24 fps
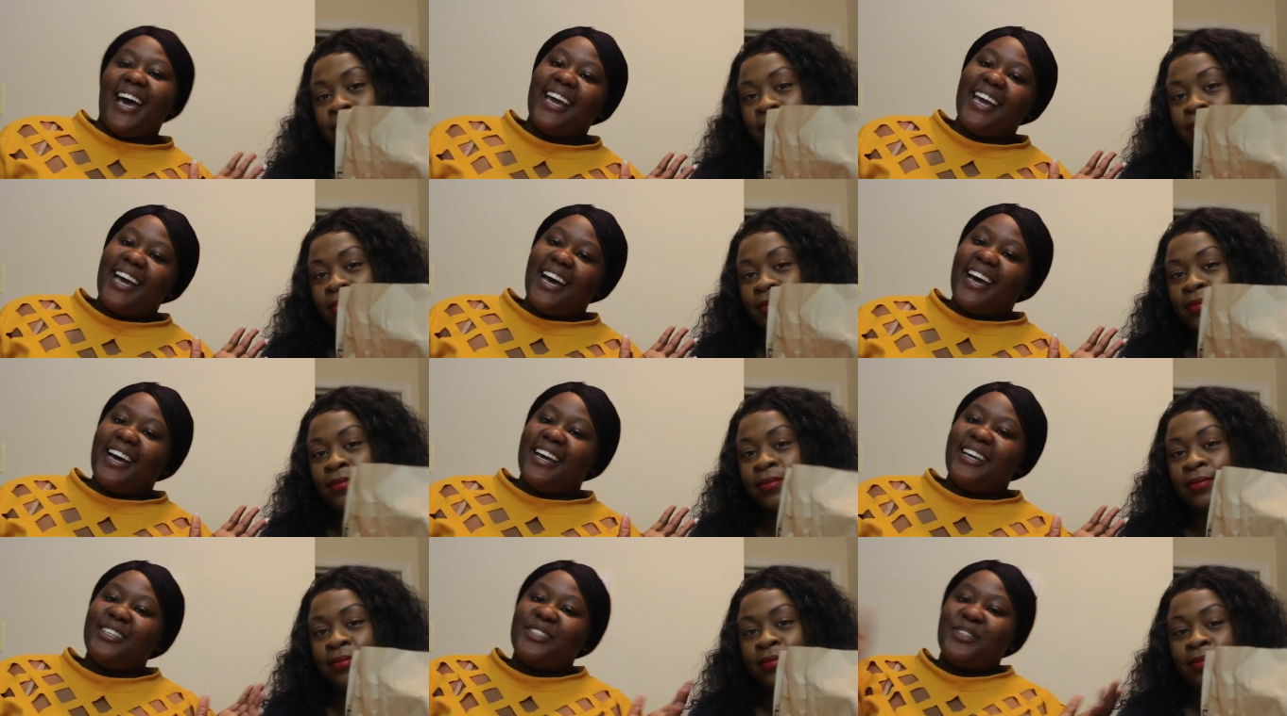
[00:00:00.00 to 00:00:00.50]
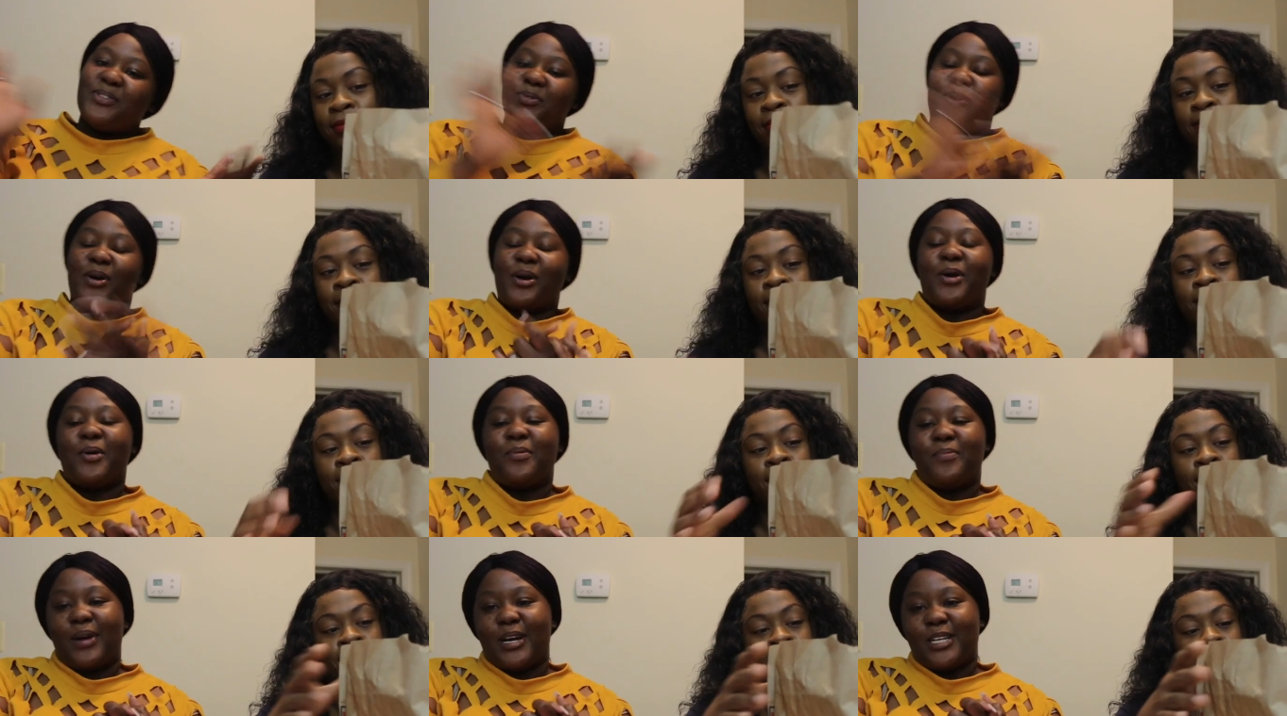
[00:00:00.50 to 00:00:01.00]
Speaker 1: guys,
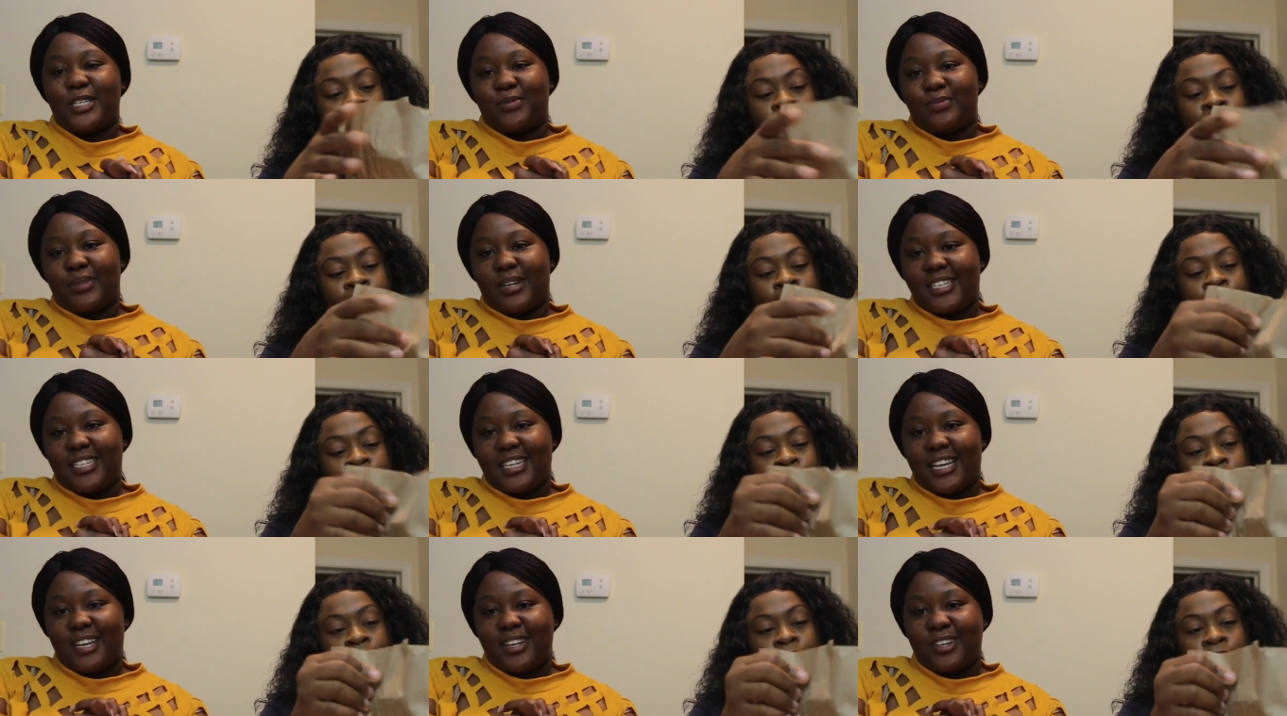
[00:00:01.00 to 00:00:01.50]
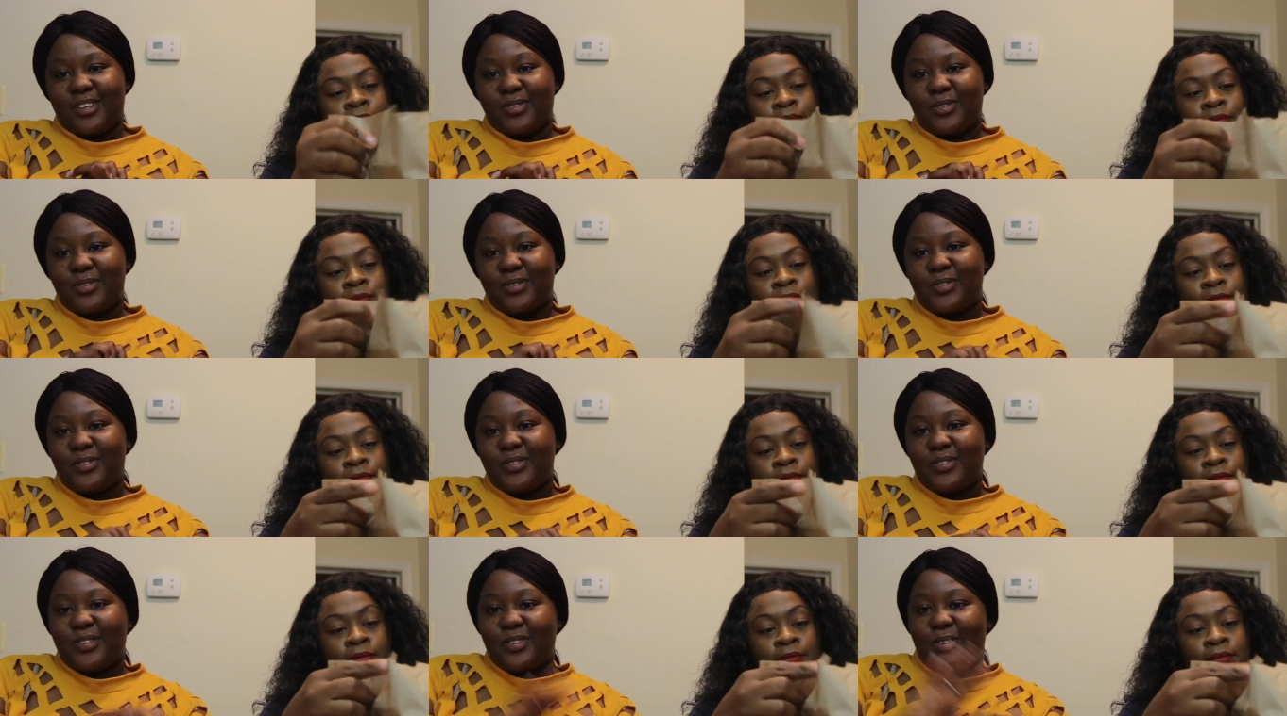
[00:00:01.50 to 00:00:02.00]
welcome back to my channel.
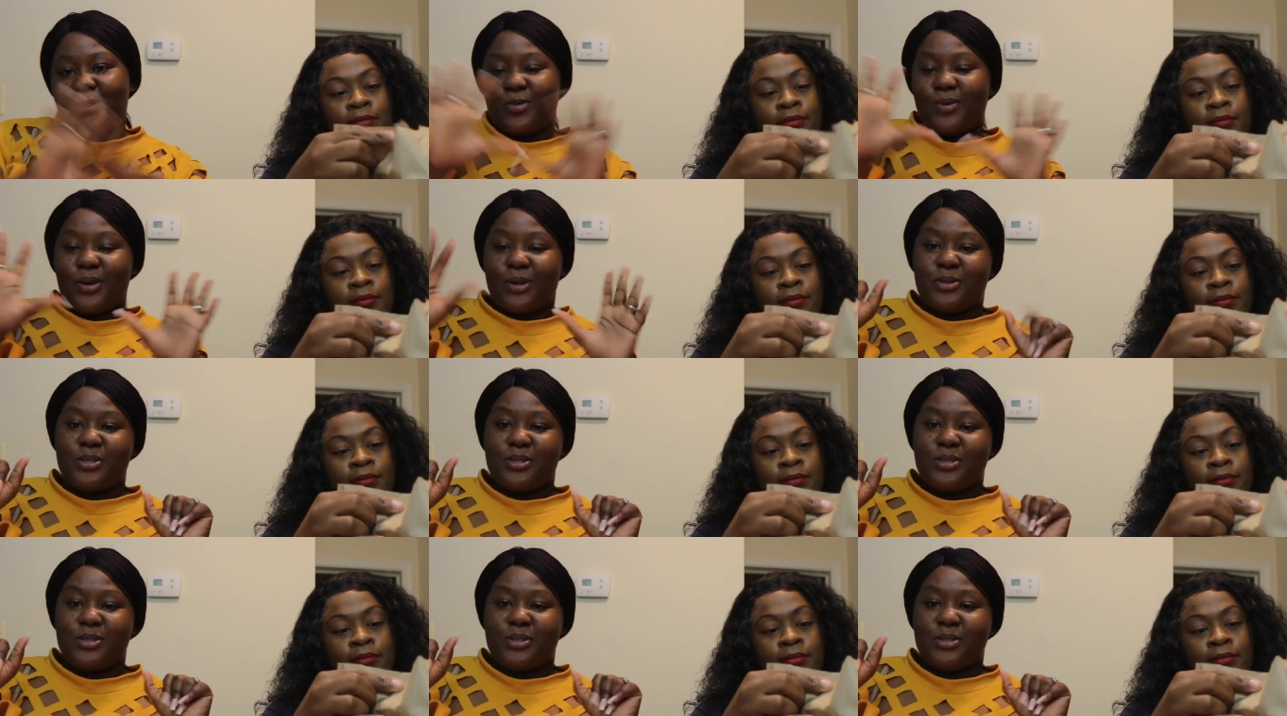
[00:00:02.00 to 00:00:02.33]
So